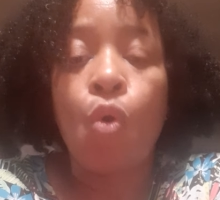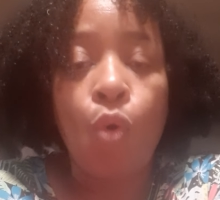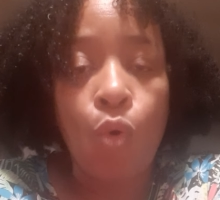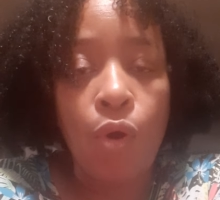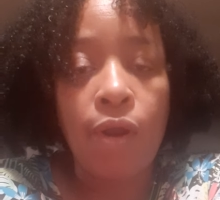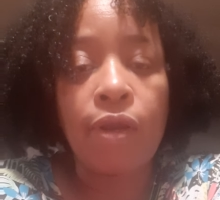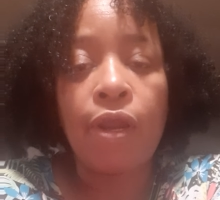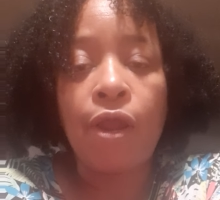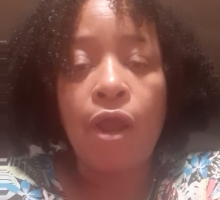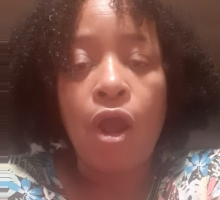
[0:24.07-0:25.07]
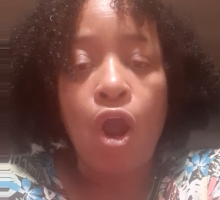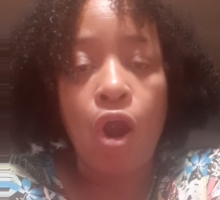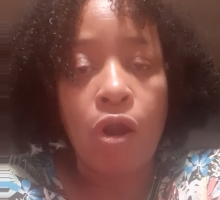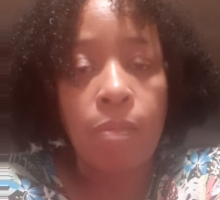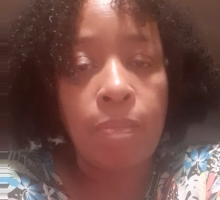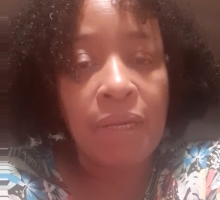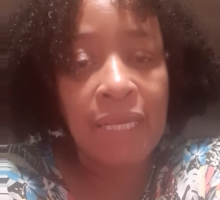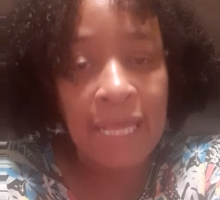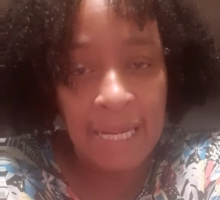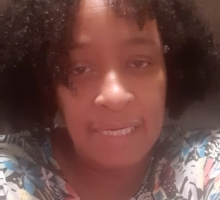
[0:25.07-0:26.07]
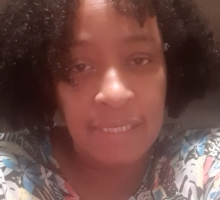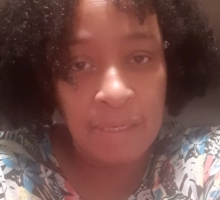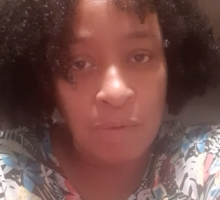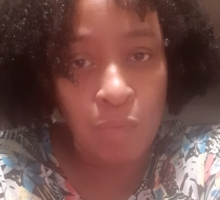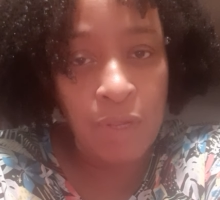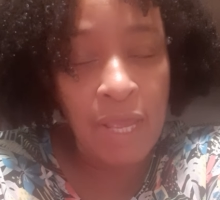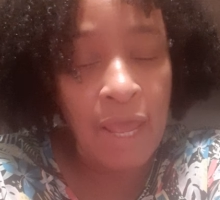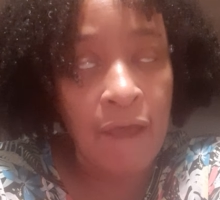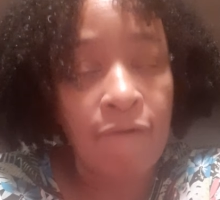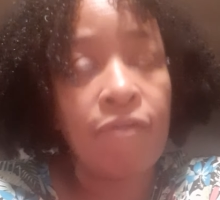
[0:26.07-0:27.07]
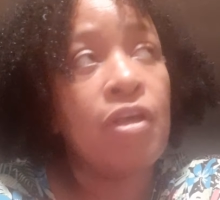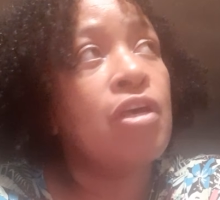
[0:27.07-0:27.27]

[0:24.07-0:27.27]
on our plate. We have